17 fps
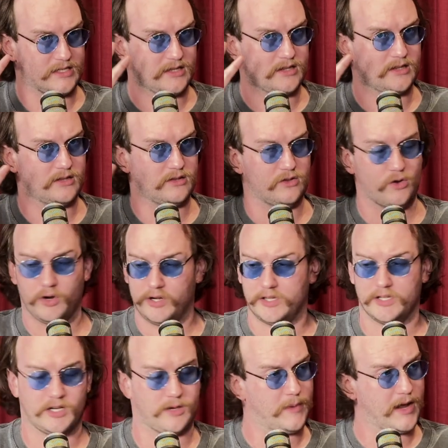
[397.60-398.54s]
in not in
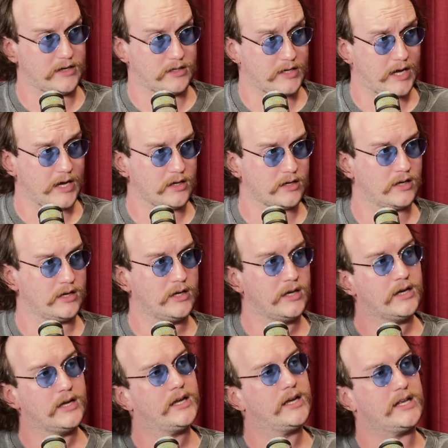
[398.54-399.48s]
the commander deck.
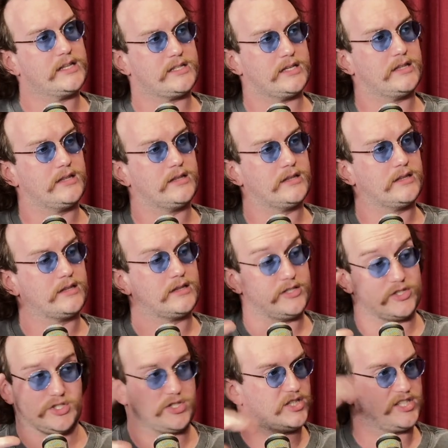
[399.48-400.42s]
It's in
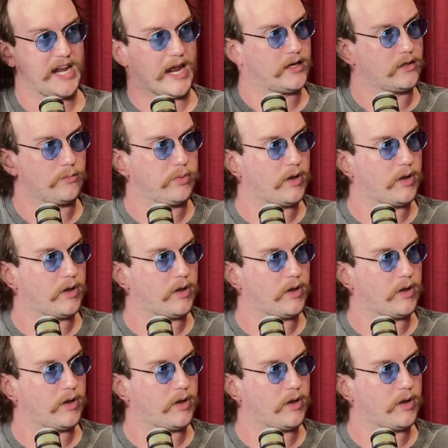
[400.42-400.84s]
just standard